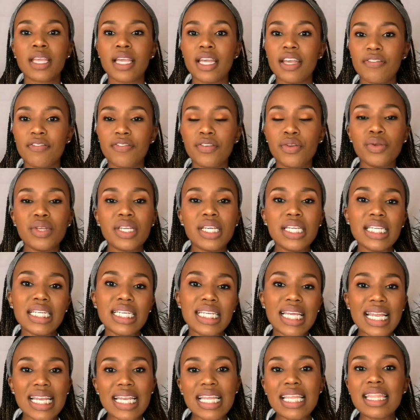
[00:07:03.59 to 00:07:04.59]
If you
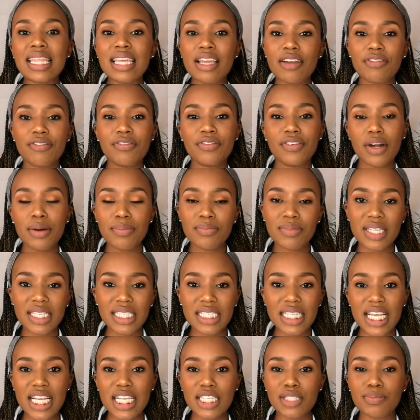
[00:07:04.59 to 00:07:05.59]
needed anything from the
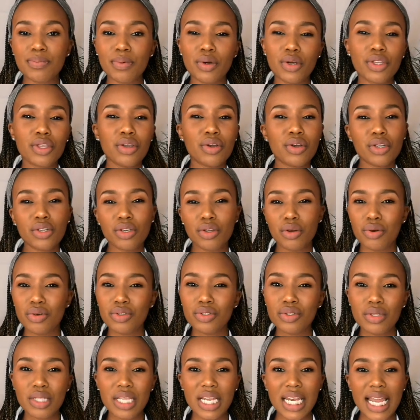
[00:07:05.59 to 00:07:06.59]
textbook, you could
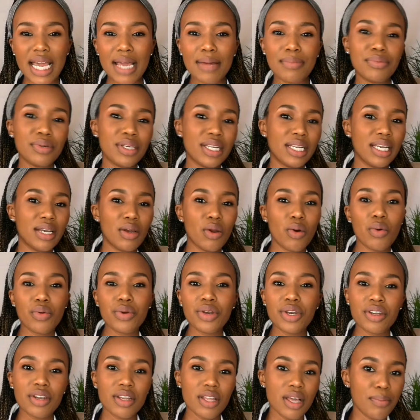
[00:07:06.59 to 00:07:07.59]
go to the library,
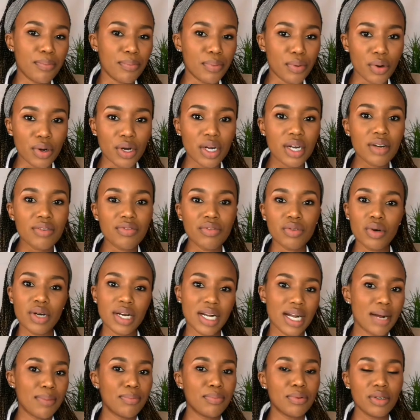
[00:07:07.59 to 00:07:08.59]
loan a book for
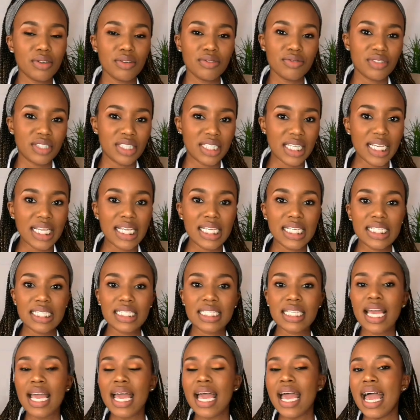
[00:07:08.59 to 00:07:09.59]
a couple of
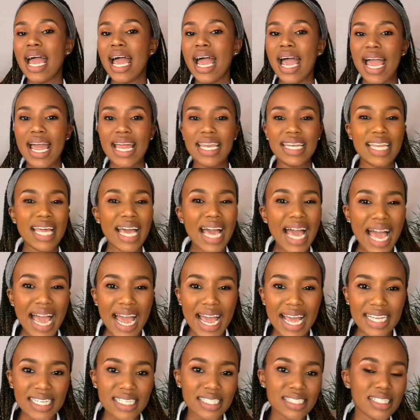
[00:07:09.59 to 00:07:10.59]
days, and
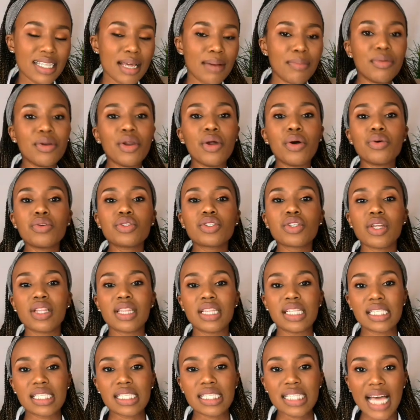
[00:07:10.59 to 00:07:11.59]
add some notes
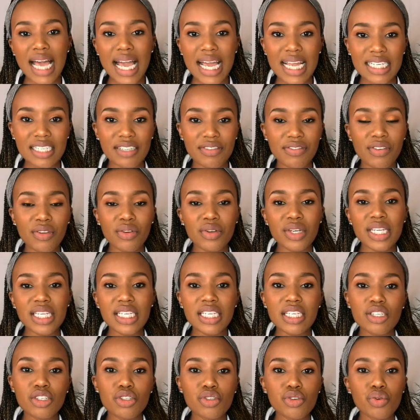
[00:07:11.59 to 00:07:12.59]
on the side if you
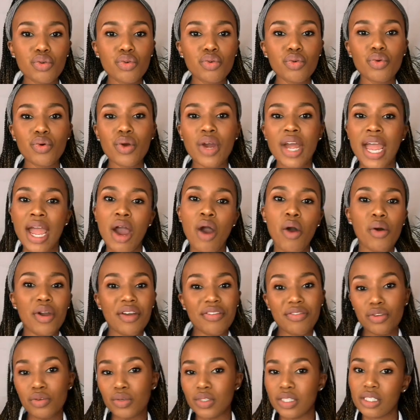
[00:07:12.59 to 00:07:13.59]
needed to, or
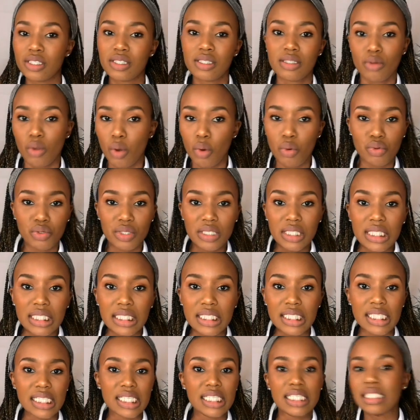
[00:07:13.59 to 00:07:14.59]
if you're just
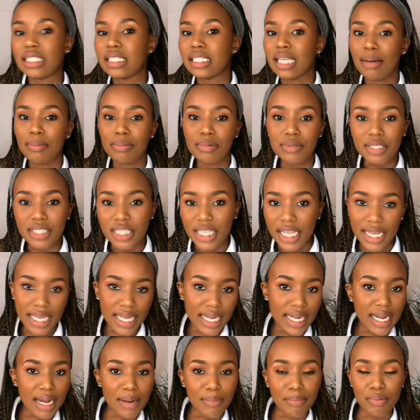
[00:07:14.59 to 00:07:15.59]
OCD, double check
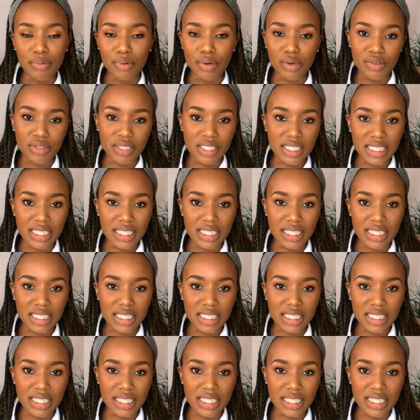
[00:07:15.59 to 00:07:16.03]
a couple of